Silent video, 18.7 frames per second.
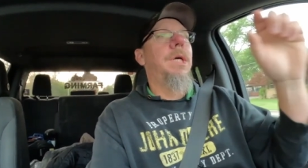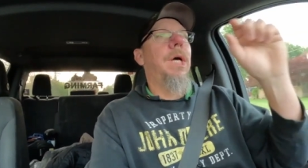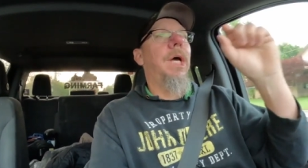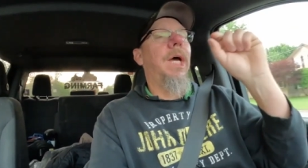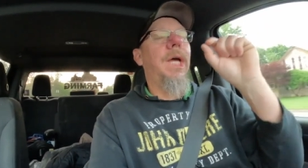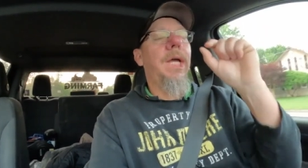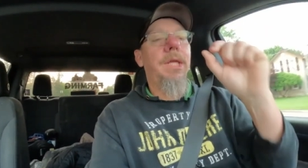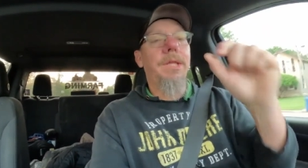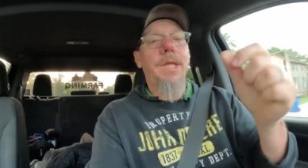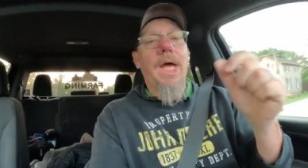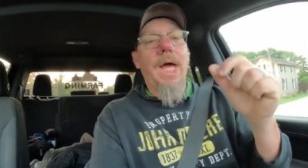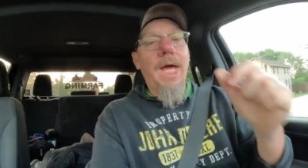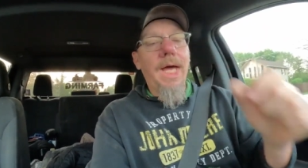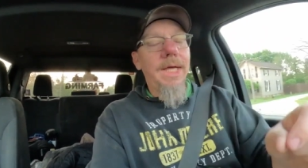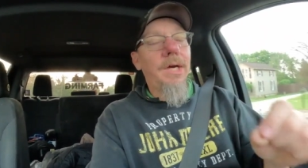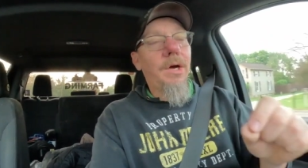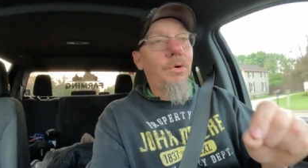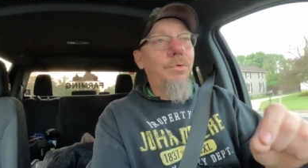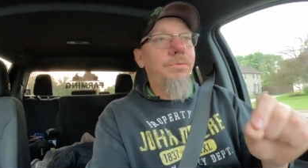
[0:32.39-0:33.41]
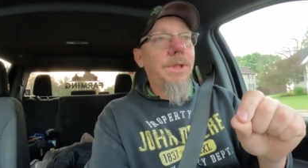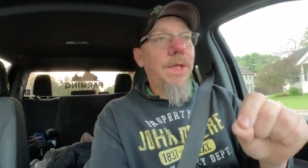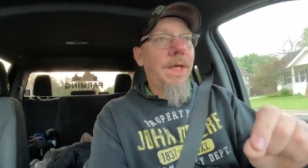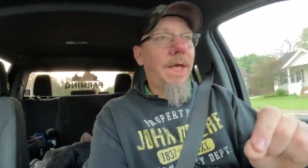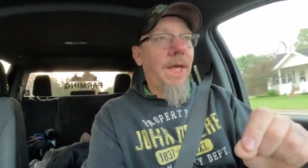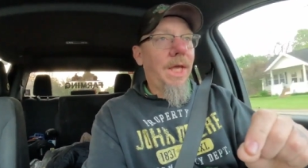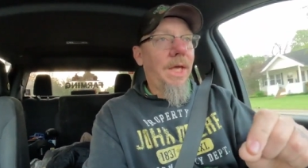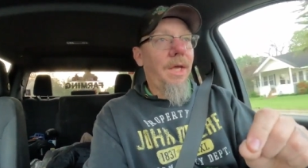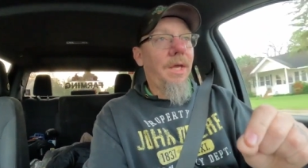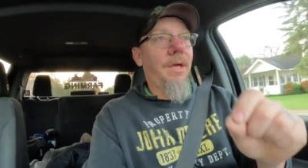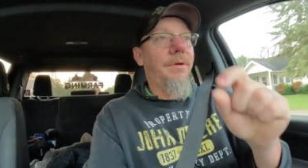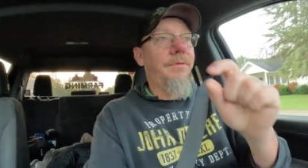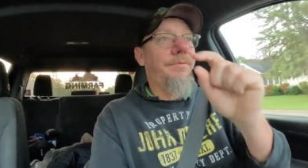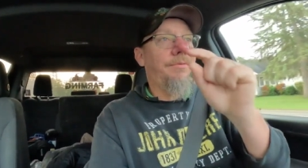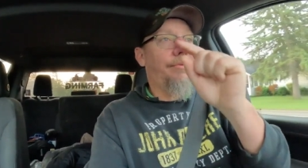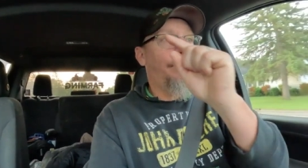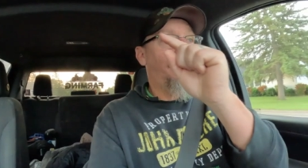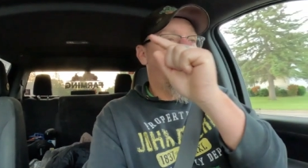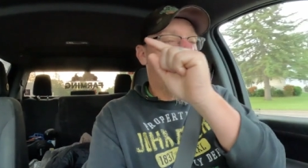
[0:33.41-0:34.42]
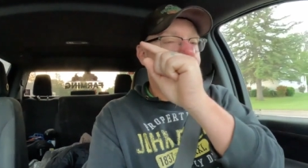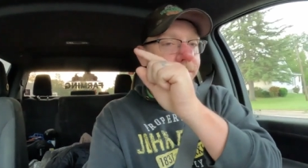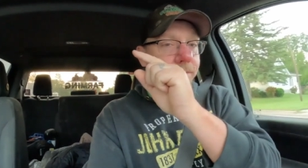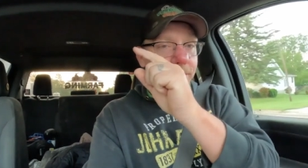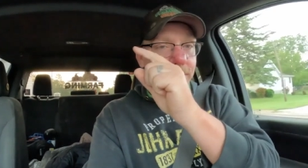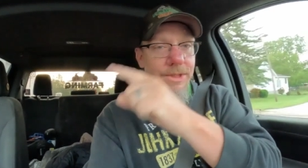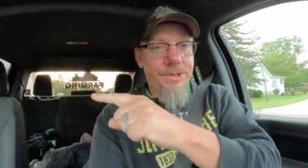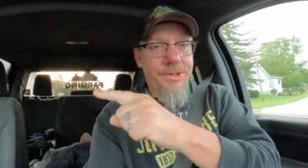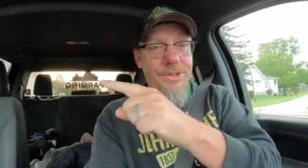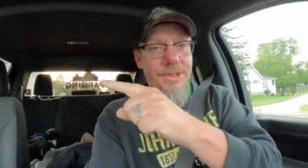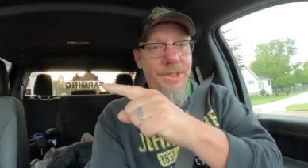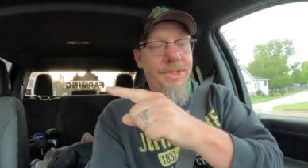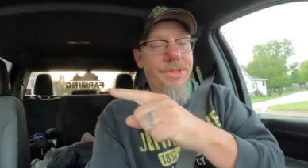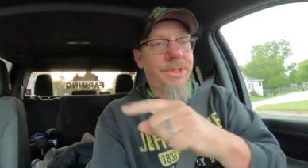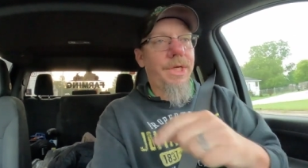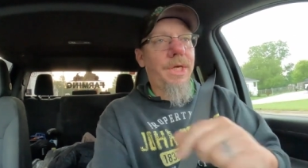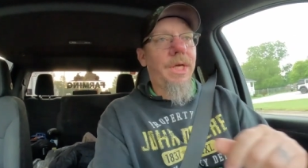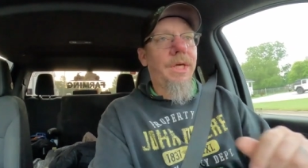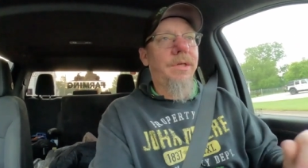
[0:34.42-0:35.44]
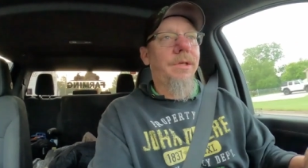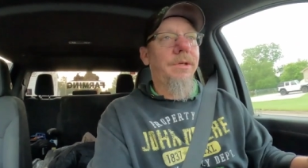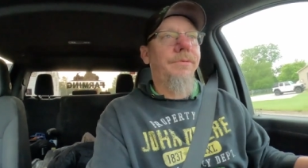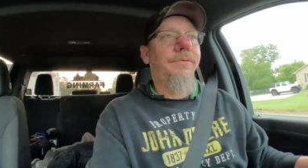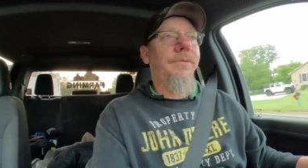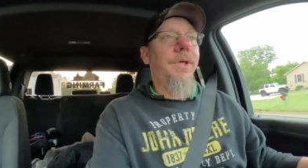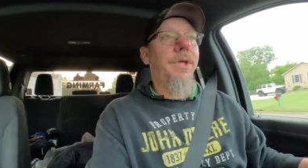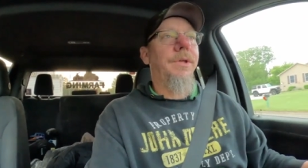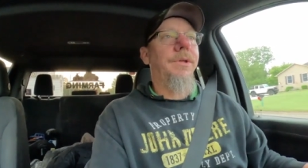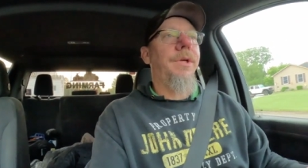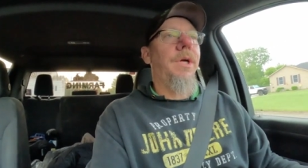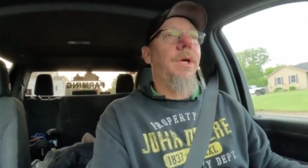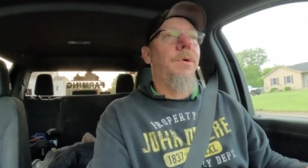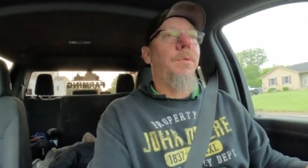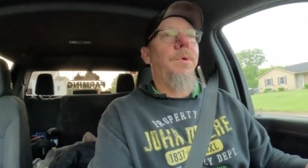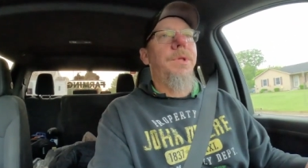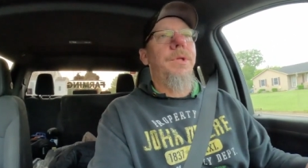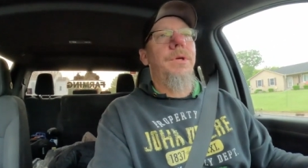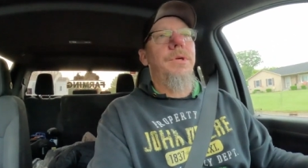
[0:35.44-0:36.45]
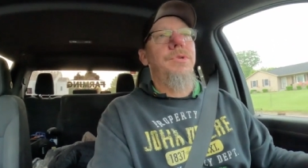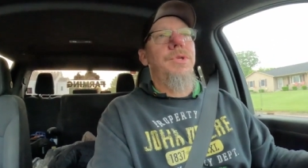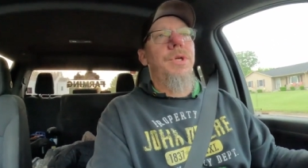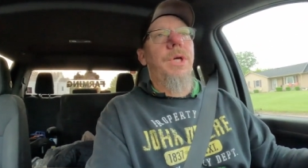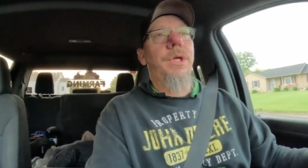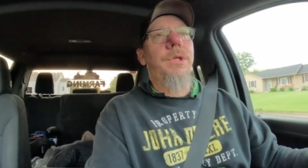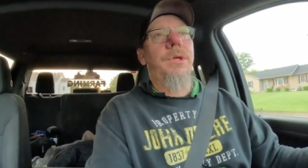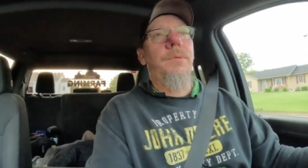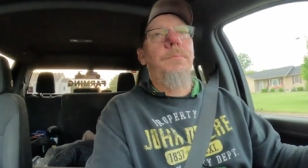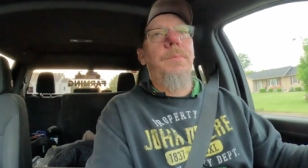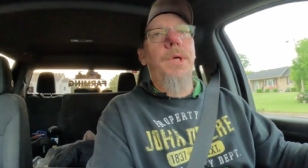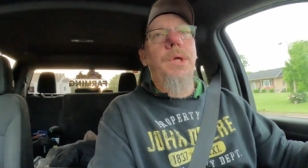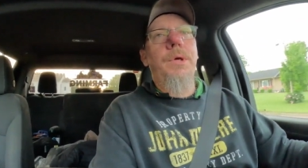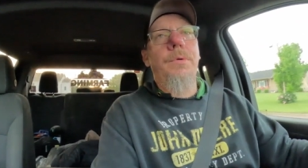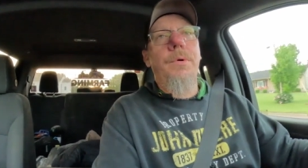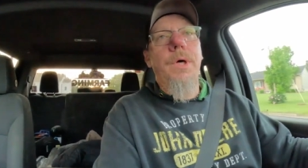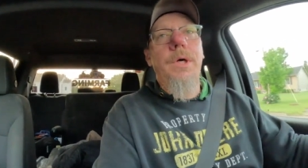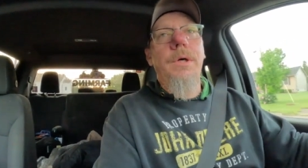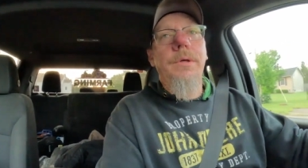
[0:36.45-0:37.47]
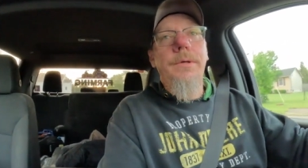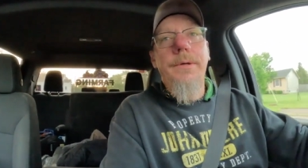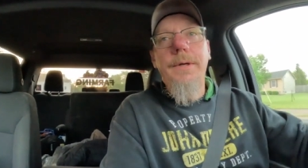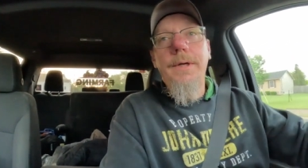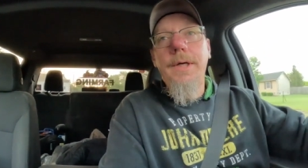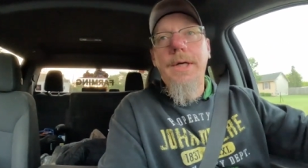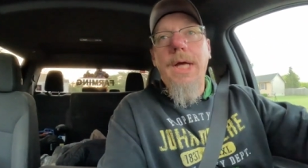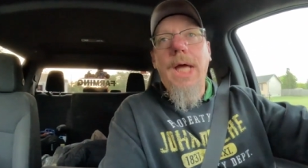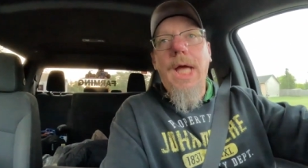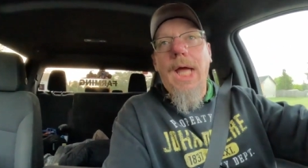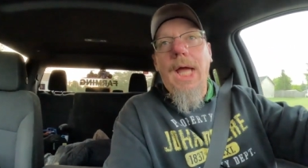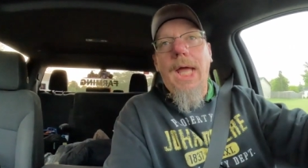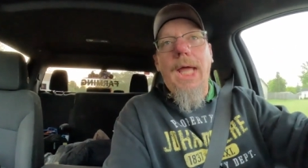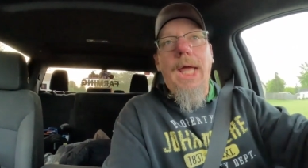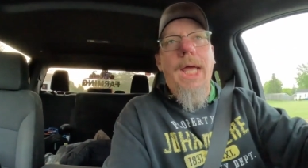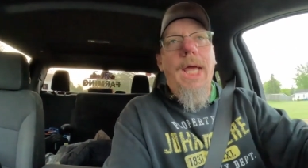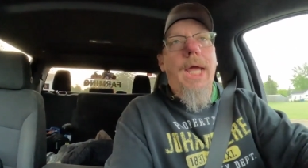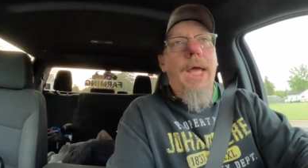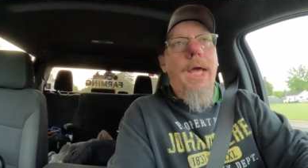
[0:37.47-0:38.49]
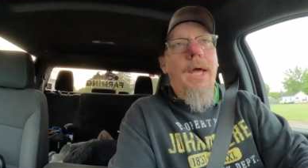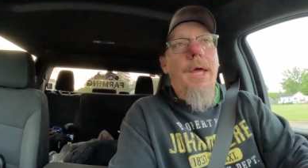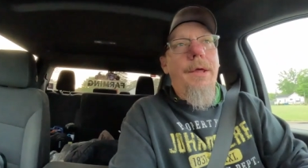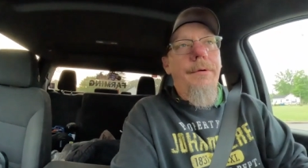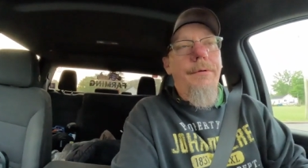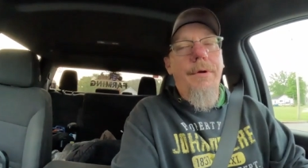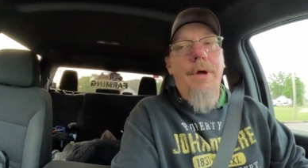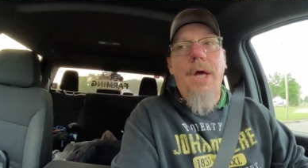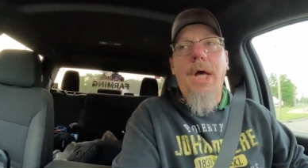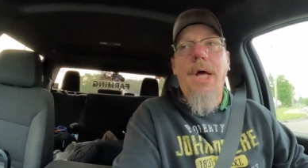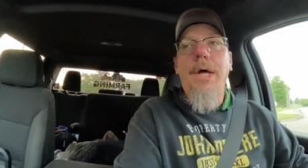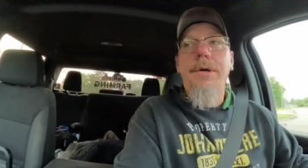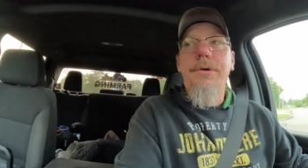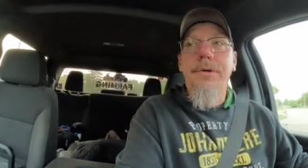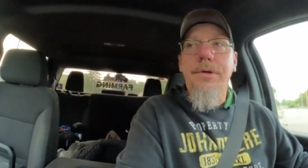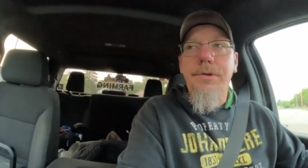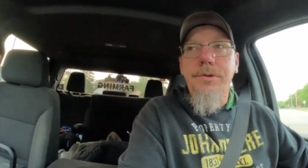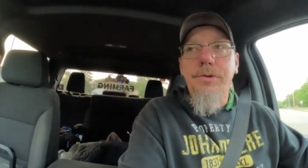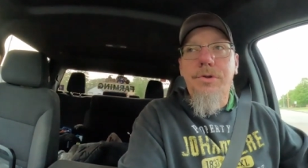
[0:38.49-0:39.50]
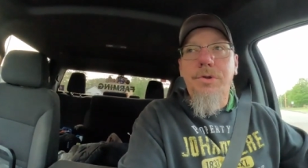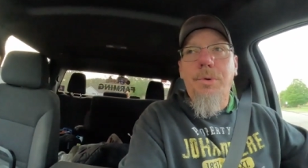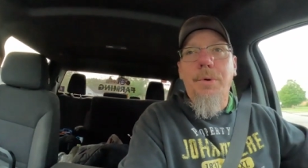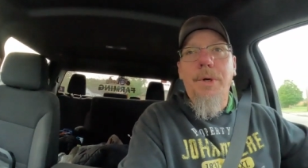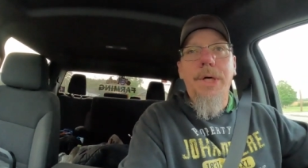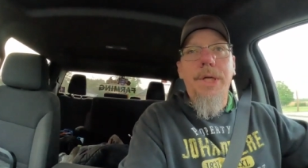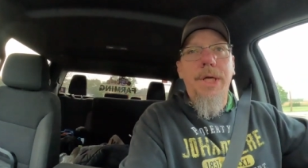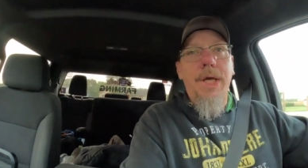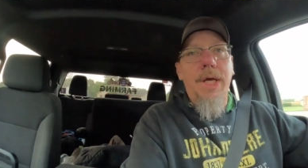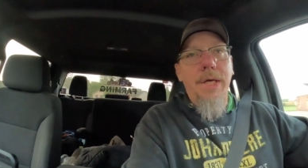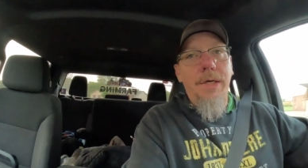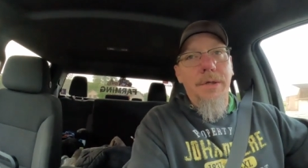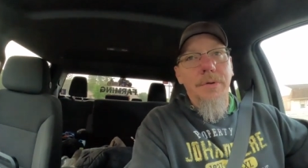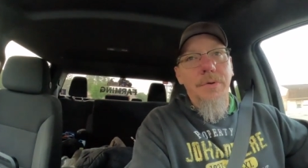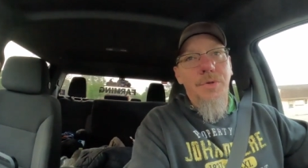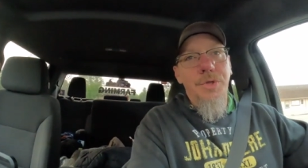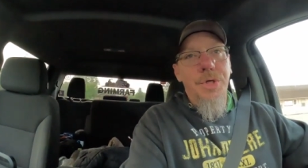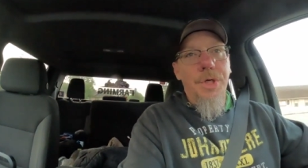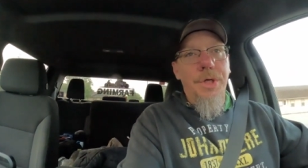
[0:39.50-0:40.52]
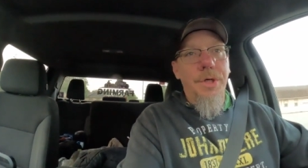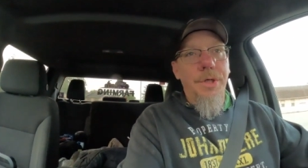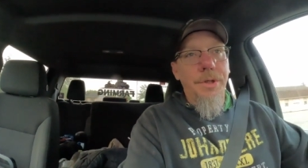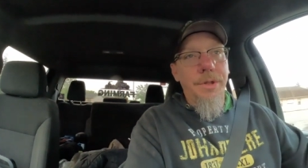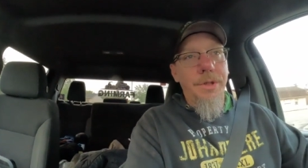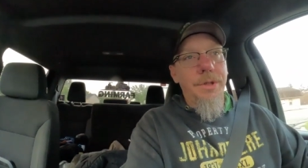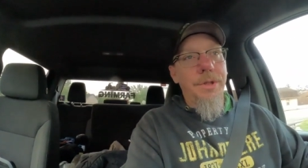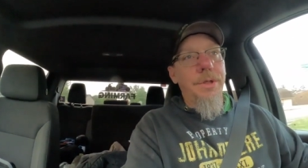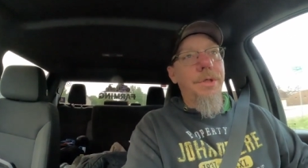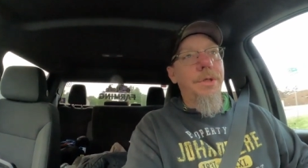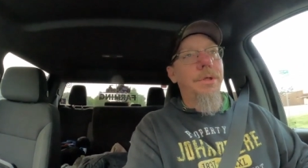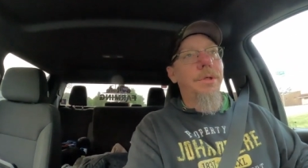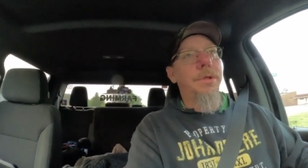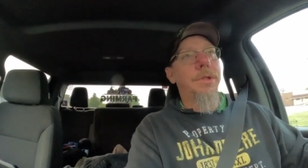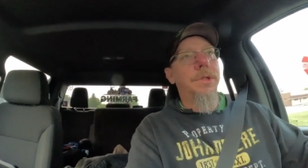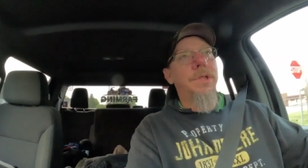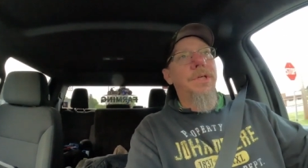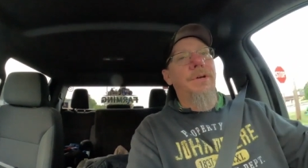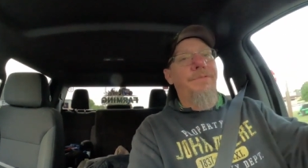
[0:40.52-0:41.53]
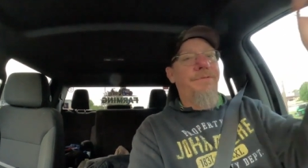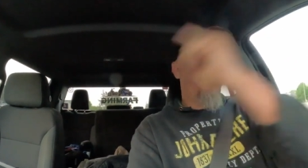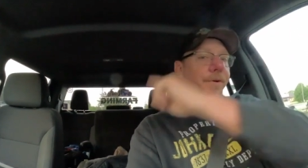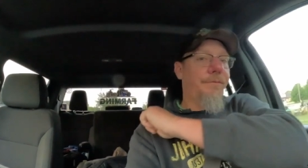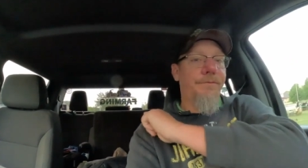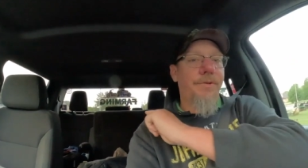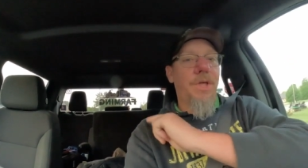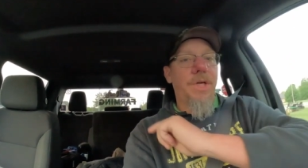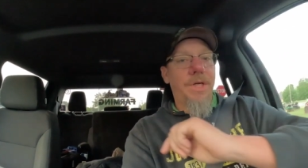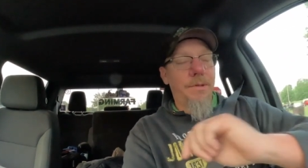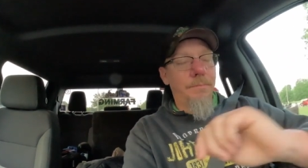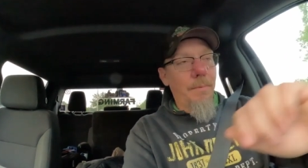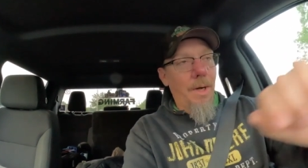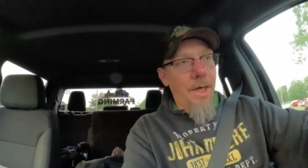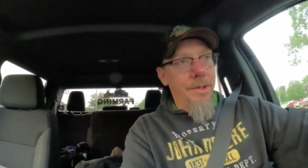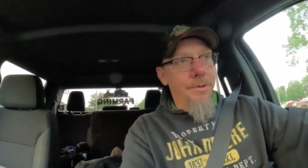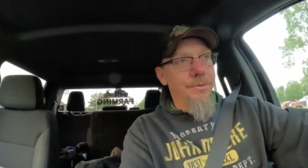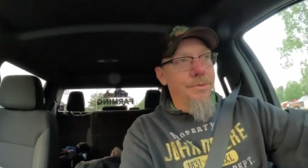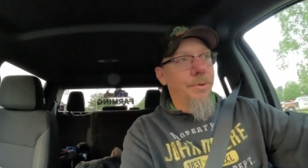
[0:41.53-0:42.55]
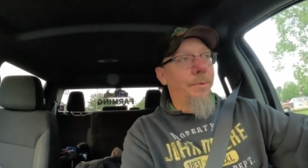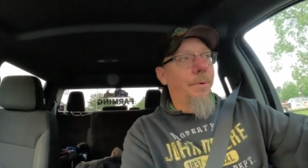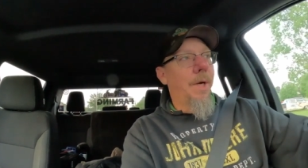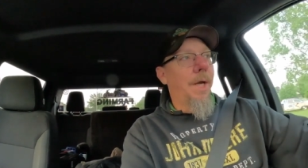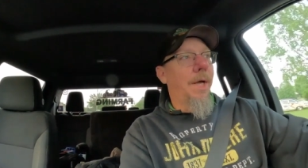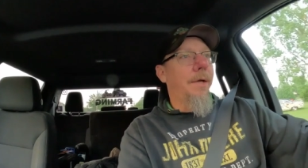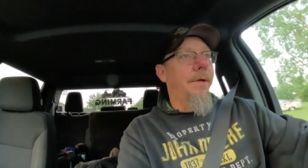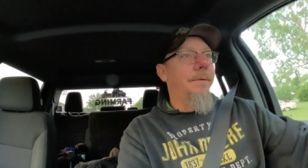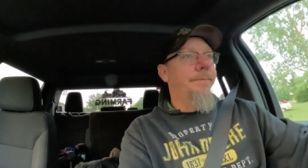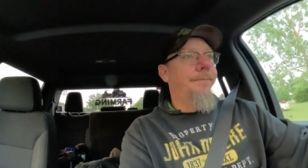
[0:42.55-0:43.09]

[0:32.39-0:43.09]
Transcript: I only have this 60-acre field here where they're injecting manure and a 120-acre chunk 15 miles away.